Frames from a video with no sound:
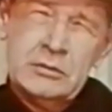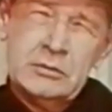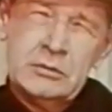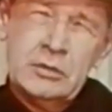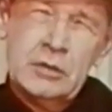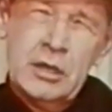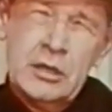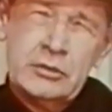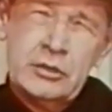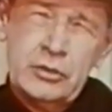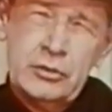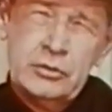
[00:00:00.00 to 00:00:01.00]
to the
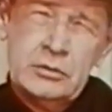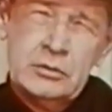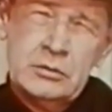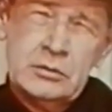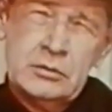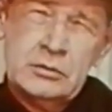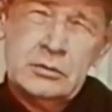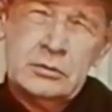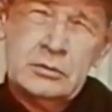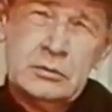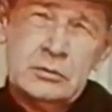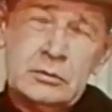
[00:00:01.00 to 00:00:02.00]
Constitution.
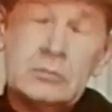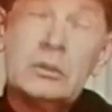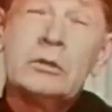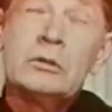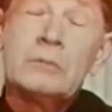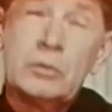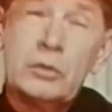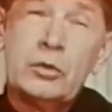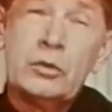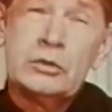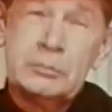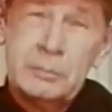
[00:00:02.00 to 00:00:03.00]
This is what we
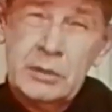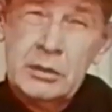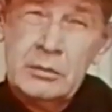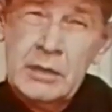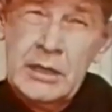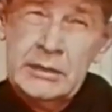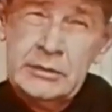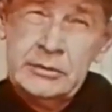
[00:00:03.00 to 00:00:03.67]
know as the Bill of Rights.